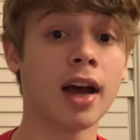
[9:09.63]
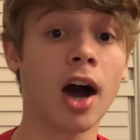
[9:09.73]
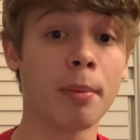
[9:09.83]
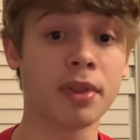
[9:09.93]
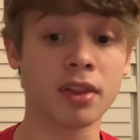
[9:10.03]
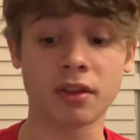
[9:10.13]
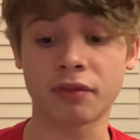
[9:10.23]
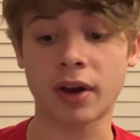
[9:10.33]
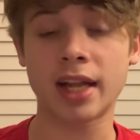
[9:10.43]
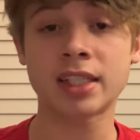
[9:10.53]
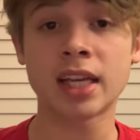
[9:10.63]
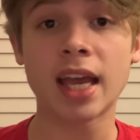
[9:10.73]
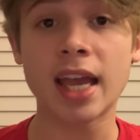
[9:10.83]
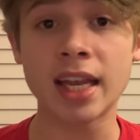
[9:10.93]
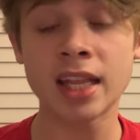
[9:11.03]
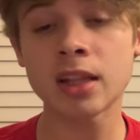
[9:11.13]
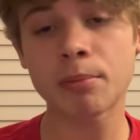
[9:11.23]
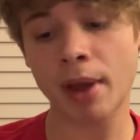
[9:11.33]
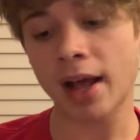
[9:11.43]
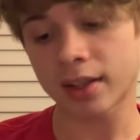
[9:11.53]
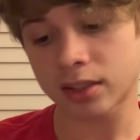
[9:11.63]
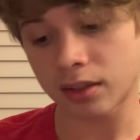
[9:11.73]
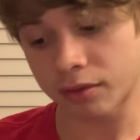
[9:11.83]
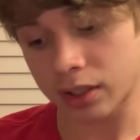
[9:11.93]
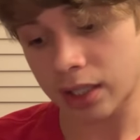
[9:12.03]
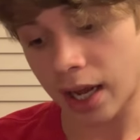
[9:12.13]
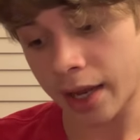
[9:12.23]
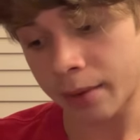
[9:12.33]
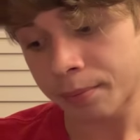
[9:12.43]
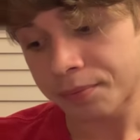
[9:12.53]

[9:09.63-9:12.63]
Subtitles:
up into France. And in the Palace of Versailles,